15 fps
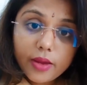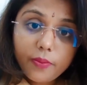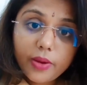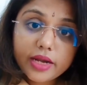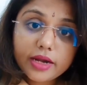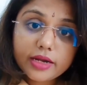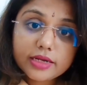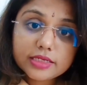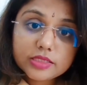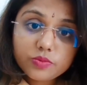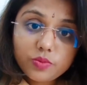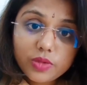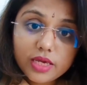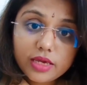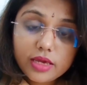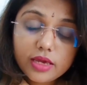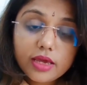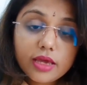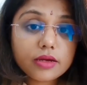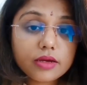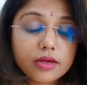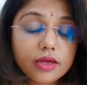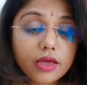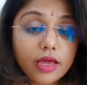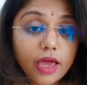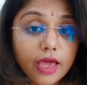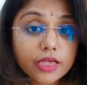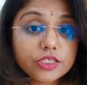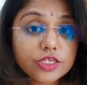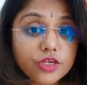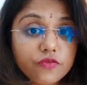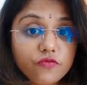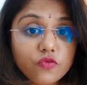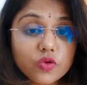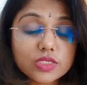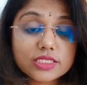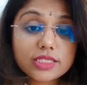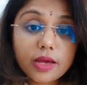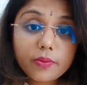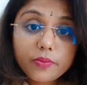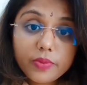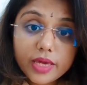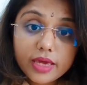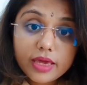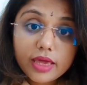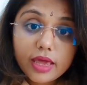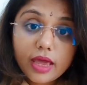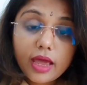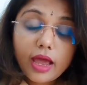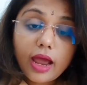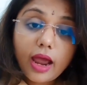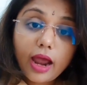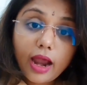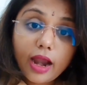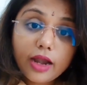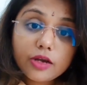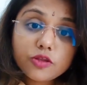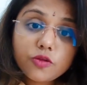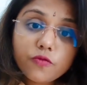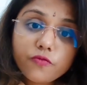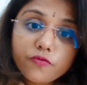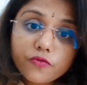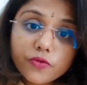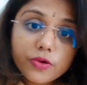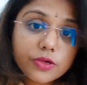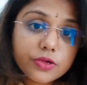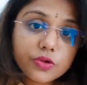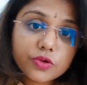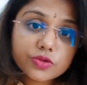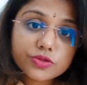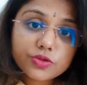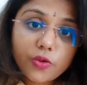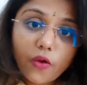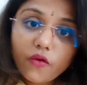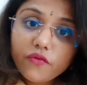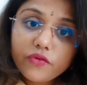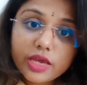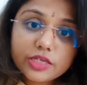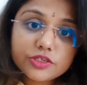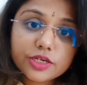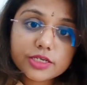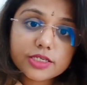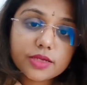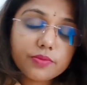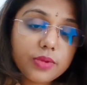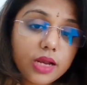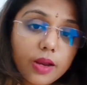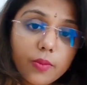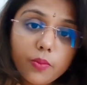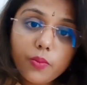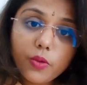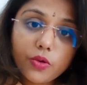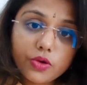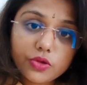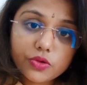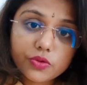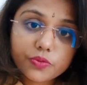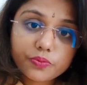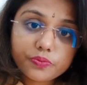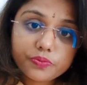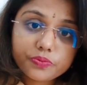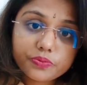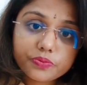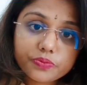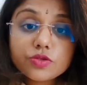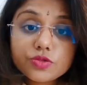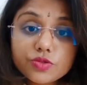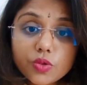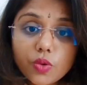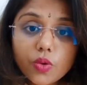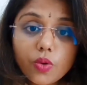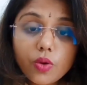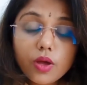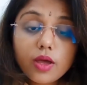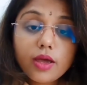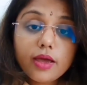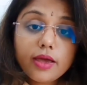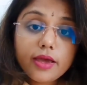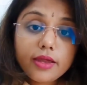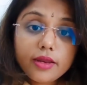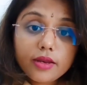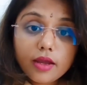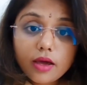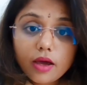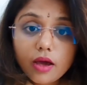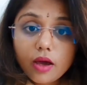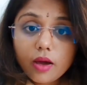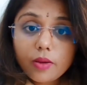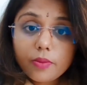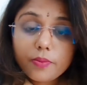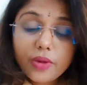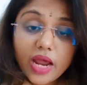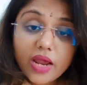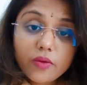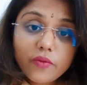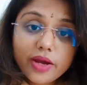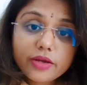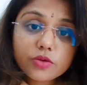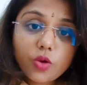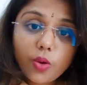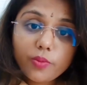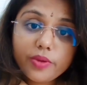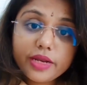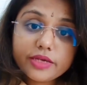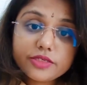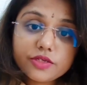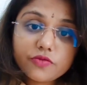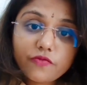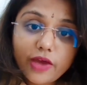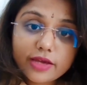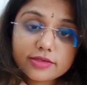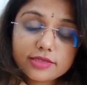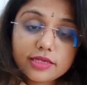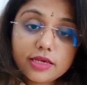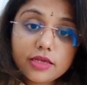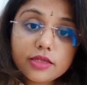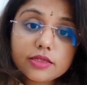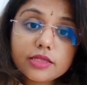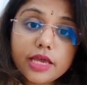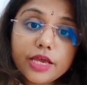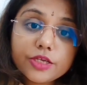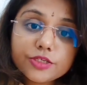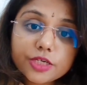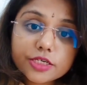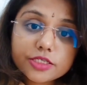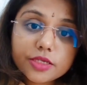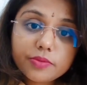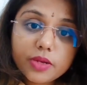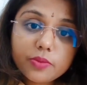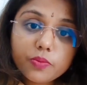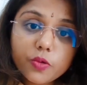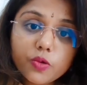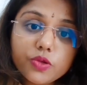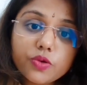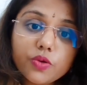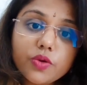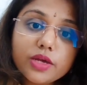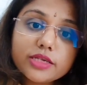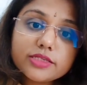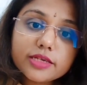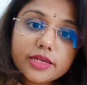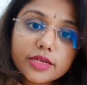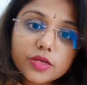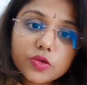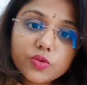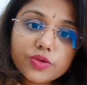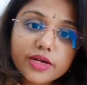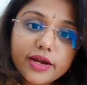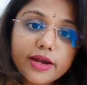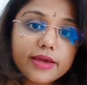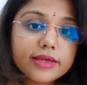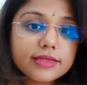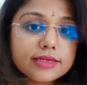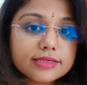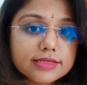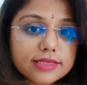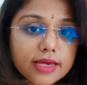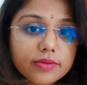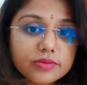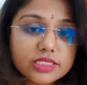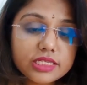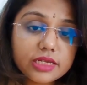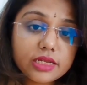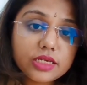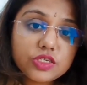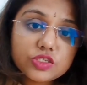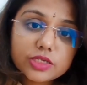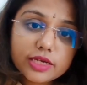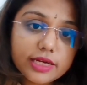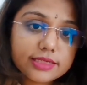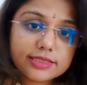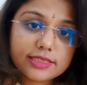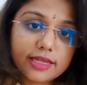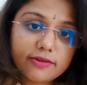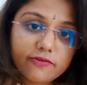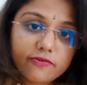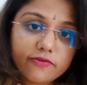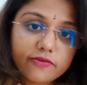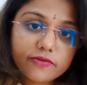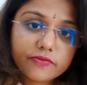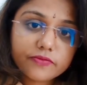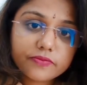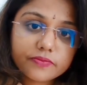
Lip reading: hepatitis B, H influenza B and the full dose of injectable polio. So, in private combination vaccine, the injectable polio is included in the same syringe itself.